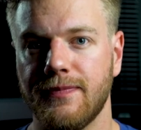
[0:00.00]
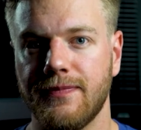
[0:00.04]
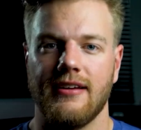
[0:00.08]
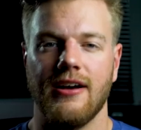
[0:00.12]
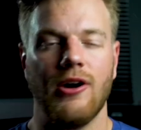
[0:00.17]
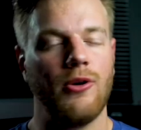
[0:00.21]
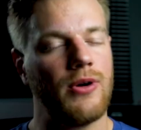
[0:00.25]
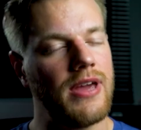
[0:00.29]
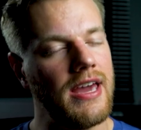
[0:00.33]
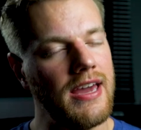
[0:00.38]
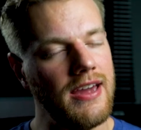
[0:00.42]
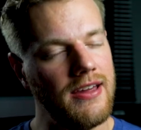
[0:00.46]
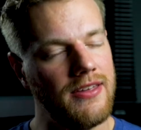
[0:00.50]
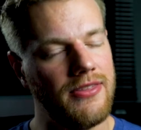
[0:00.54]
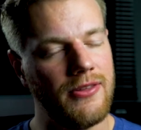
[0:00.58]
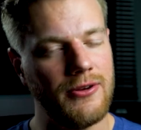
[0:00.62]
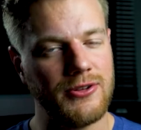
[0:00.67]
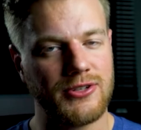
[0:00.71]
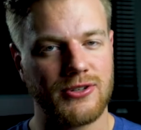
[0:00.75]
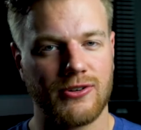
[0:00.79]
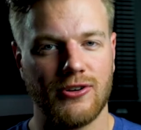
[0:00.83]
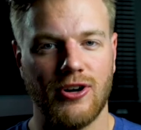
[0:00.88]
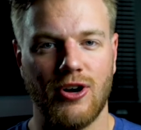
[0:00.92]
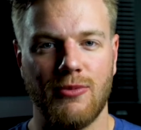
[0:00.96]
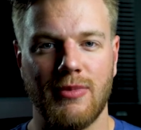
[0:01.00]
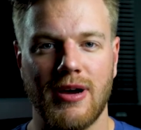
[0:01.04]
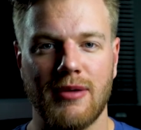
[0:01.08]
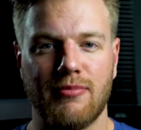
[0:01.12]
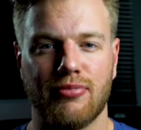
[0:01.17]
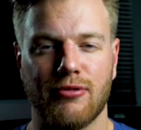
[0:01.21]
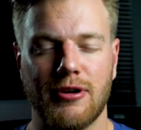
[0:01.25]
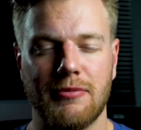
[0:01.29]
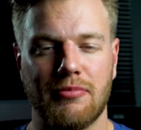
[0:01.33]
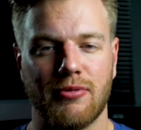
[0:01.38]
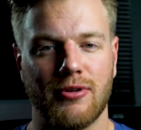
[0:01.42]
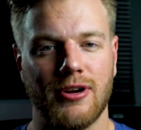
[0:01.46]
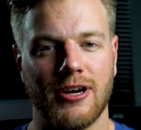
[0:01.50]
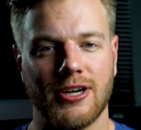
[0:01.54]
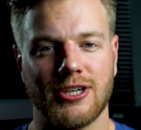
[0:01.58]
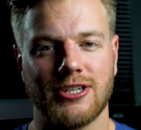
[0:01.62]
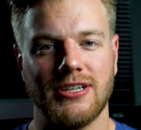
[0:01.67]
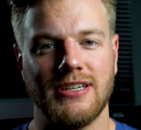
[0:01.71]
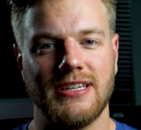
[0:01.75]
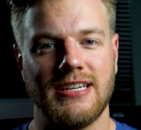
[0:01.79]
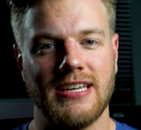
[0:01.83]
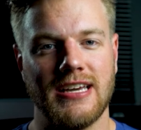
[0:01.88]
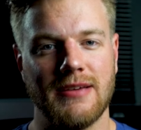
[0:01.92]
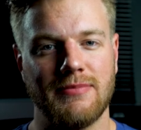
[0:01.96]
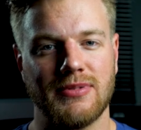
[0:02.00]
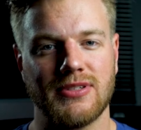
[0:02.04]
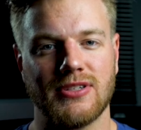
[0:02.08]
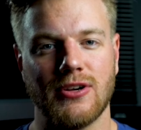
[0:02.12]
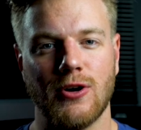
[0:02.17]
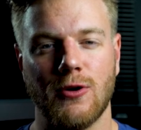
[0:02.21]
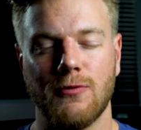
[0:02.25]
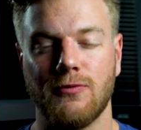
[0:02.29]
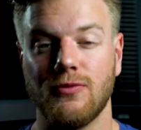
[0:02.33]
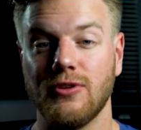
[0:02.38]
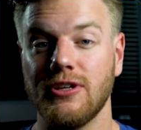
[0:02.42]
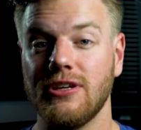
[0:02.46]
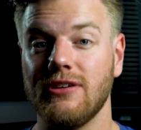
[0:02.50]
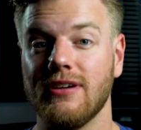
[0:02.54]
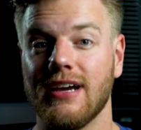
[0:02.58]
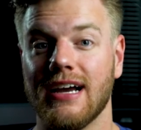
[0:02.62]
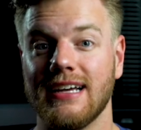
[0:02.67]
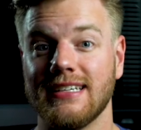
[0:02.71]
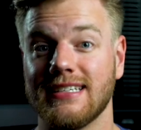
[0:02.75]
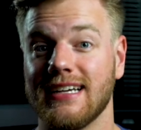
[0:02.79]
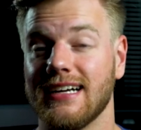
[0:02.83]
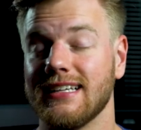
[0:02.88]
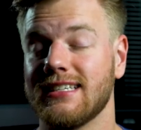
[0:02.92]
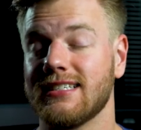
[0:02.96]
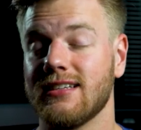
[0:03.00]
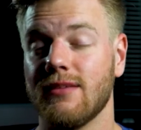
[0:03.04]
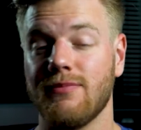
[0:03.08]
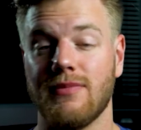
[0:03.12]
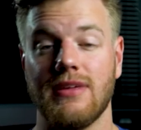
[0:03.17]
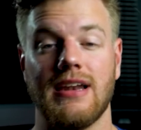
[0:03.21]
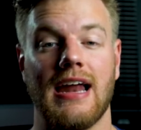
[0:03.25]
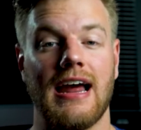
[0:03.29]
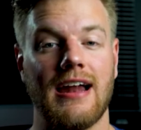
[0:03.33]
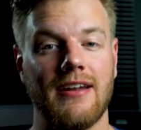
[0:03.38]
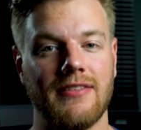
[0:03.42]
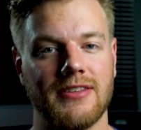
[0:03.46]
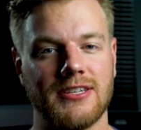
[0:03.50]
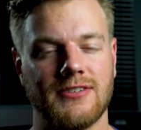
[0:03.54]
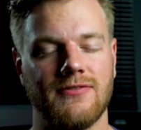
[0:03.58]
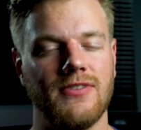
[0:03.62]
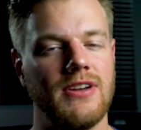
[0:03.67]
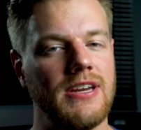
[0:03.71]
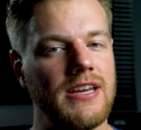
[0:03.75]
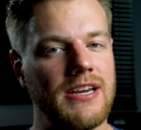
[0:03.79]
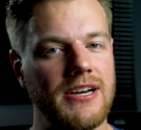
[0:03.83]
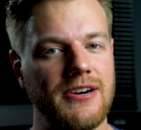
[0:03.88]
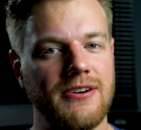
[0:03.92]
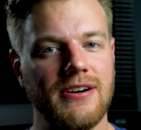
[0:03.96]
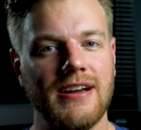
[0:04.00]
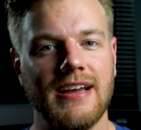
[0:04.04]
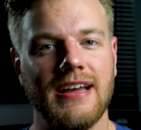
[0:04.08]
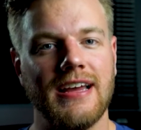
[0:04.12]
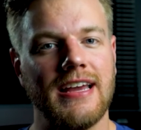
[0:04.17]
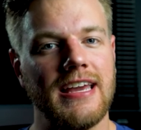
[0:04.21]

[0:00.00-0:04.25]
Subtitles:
Okay, those are all my pre-production tips, so hopefully you guys got something out of this video.